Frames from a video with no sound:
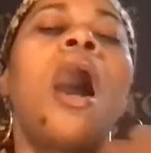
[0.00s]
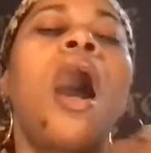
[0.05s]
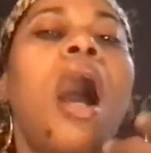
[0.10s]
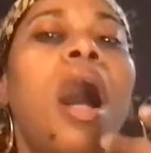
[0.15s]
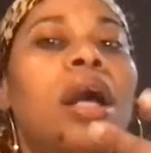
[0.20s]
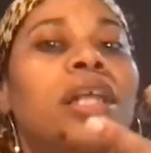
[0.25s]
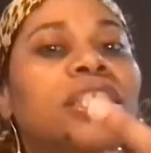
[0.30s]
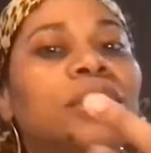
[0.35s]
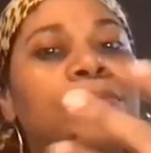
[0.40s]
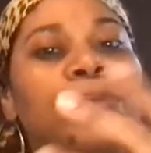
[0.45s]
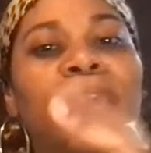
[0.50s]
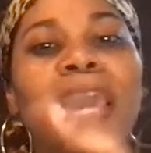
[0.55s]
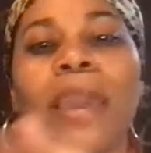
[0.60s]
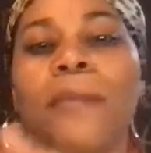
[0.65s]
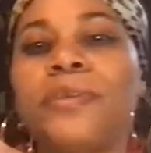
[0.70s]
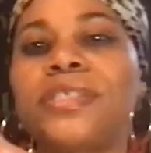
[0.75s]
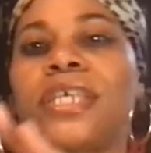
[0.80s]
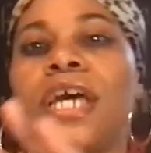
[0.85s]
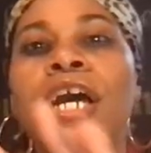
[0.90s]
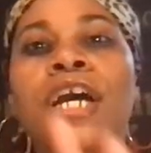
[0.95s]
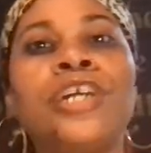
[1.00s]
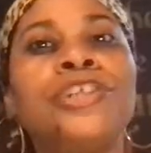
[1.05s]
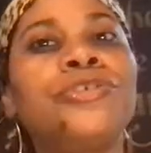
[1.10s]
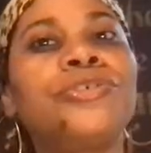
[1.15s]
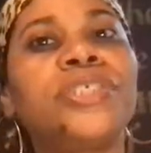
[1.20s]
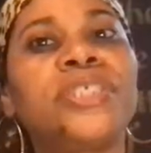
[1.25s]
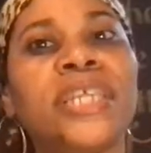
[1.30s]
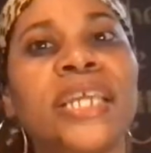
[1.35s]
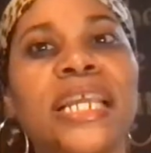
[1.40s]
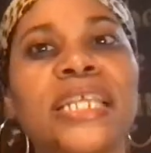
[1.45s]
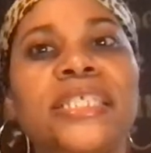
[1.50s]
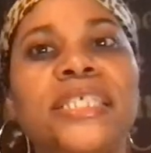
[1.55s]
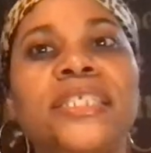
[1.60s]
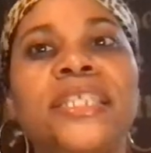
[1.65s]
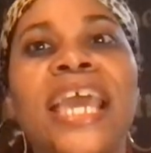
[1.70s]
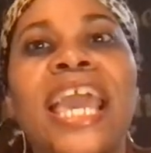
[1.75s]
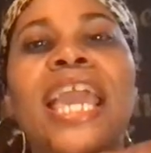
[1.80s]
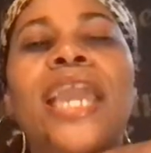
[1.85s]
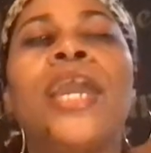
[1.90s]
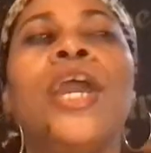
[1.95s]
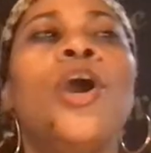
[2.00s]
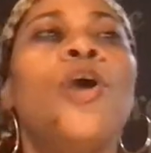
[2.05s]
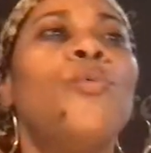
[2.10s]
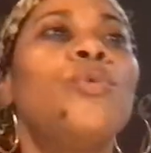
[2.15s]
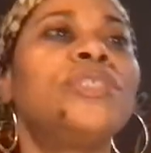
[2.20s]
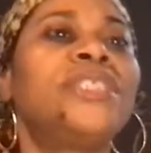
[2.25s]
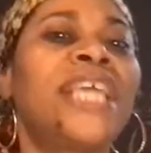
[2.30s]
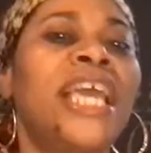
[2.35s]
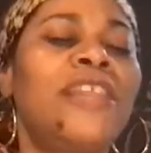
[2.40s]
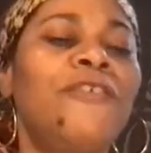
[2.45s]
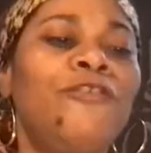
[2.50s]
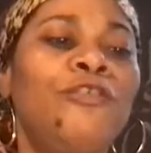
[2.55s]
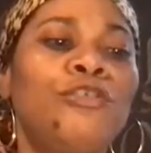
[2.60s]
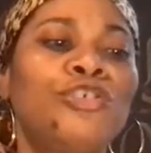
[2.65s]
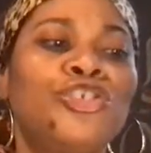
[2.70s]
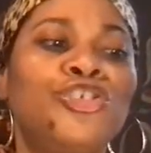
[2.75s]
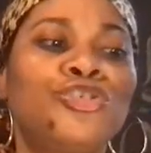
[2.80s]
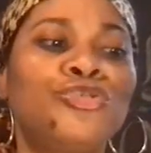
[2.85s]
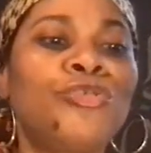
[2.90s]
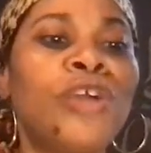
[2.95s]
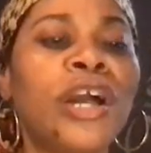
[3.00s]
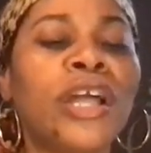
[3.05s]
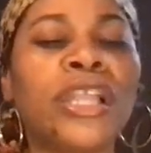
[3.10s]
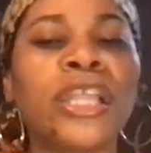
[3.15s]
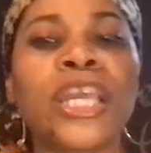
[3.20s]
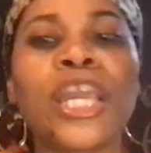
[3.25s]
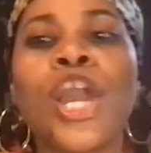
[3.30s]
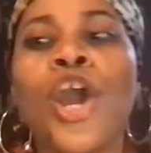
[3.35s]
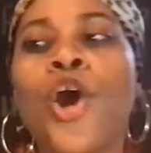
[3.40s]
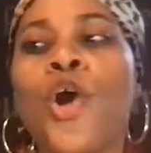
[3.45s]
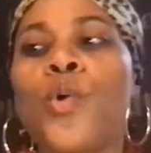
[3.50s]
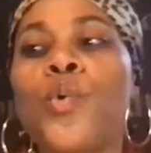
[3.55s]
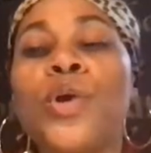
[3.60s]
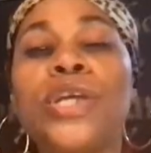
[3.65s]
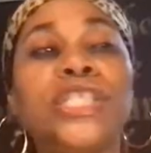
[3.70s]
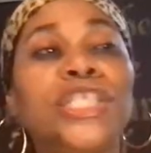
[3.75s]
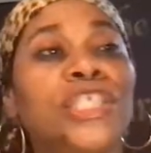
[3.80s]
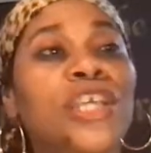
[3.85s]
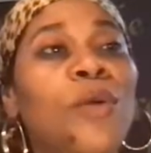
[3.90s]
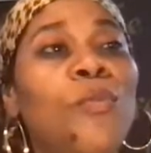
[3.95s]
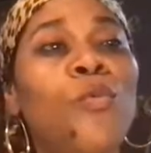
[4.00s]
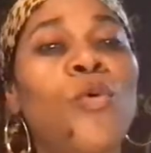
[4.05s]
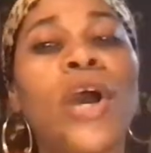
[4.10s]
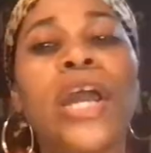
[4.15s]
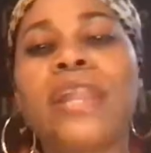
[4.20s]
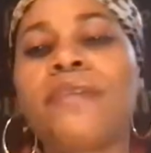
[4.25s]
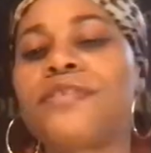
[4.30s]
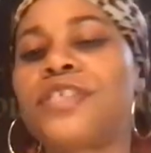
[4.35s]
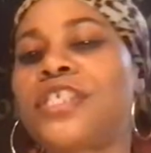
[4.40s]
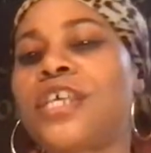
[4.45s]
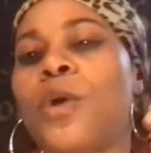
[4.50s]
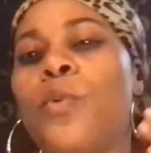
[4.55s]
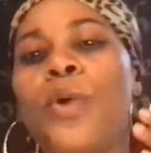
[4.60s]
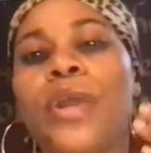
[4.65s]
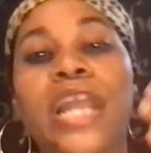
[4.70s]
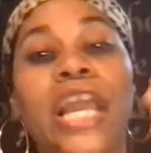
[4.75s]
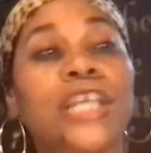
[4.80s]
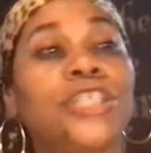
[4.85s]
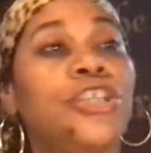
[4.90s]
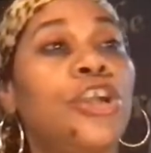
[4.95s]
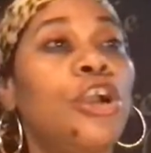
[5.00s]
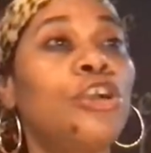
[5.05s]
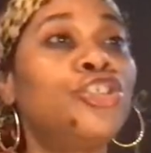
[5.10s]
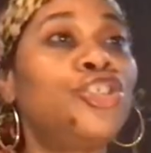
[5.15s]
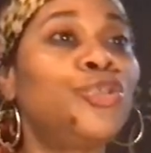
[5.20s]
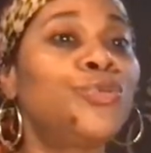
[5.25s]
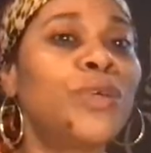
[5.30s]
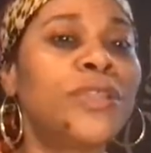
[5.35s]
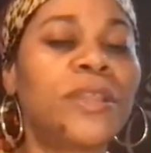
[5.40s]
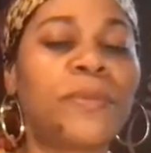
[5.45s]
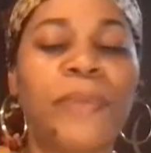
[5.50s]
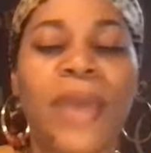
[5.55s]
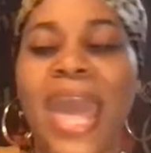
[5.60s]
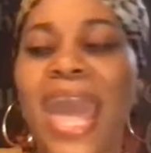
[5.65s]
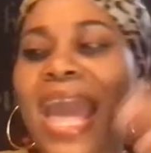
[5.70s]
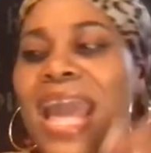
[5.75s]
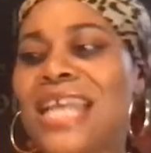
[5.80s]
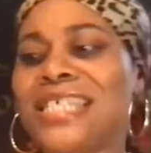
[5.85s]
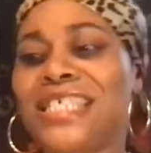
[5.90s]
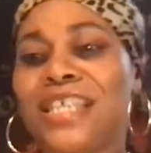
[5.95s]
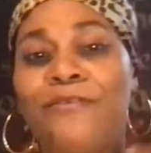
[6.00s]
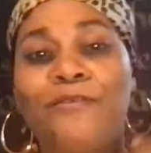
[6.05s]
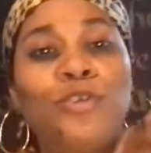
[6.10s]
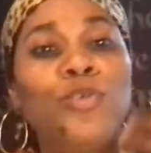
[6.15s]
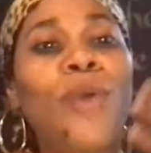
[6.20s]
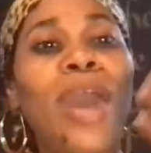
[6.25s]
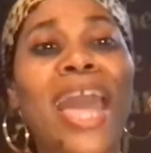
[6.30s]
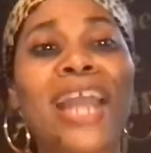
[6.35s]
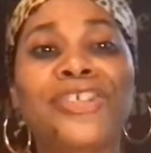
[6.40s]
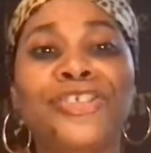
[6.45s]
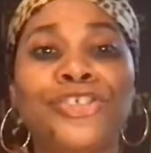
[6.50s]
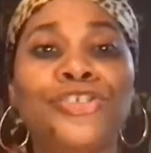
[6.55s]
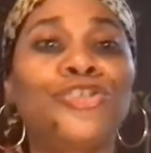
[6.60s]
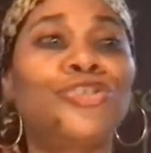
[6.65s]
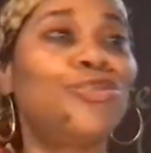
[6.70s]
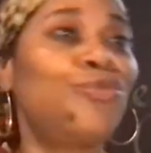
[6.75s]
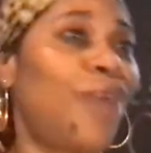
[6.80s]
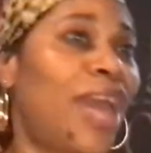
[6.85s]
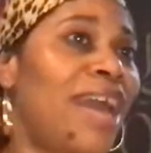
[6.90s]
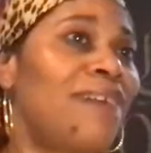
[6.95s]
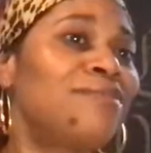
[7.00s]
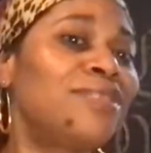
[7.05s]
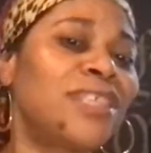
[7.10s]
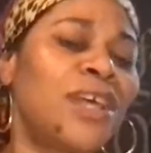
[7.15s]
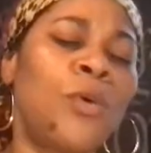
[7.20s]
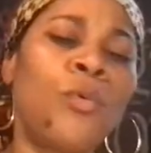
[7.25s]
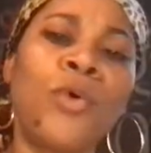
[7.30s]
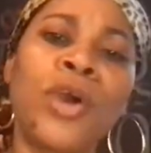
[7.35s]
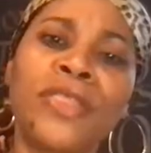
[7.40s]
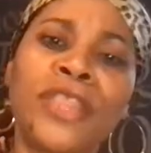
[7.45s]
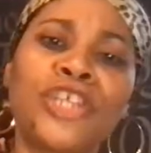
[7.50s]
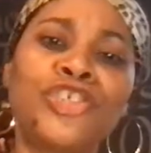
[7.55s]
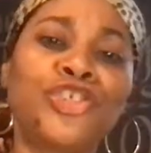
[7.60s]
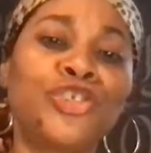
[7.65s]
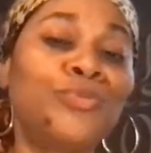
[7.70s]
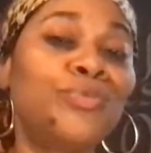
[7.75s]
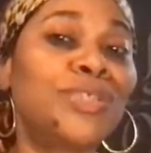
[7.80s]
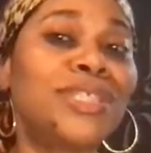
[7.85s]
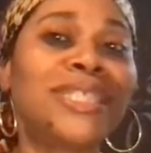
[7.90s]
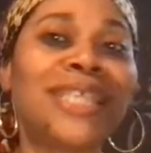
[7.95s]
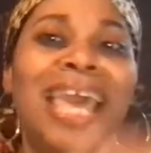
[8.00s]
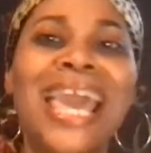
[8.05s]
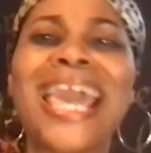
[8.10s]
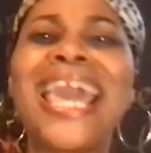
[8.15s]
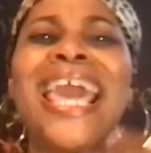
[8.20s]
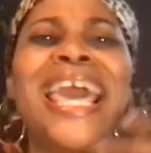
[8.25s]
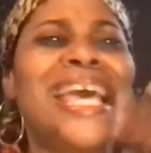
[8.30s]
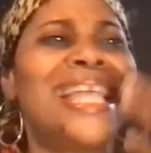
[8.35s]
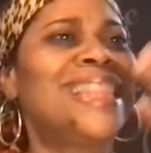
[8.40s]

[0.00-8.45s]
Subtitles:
all to be able to understand today, was that if you're struggling with someone, if someone has hurt you in the past, if you actually do have someone that you would say,